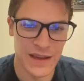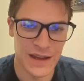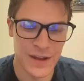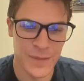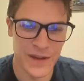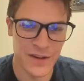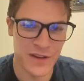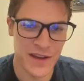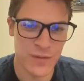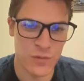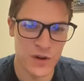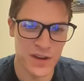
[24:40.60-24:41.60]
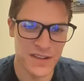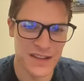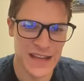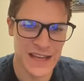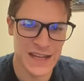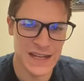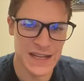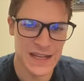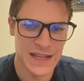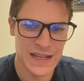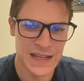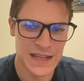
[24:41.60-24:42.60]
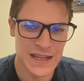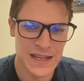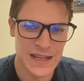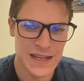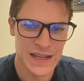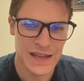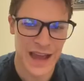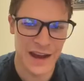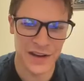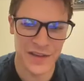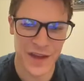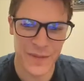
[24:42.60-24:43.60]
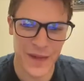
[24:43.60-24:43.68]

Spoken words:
And I'm like, okay, one's dead. I don't